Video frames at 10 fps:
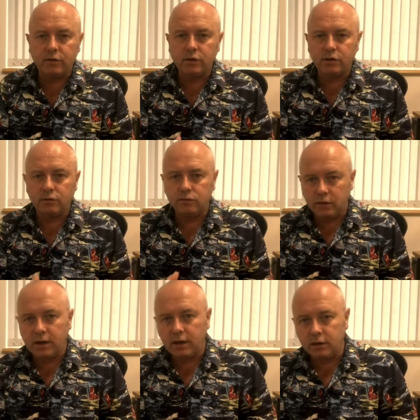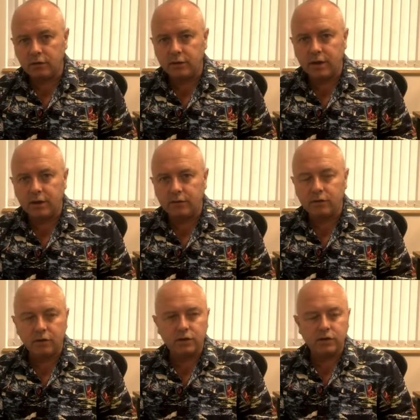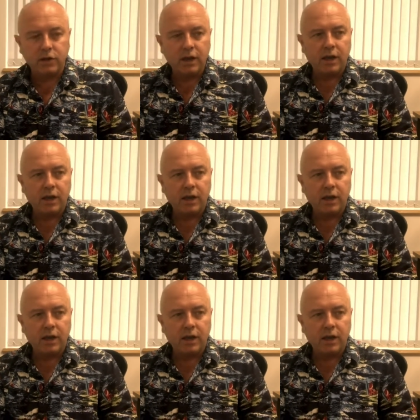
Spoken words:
You've got to really love it, because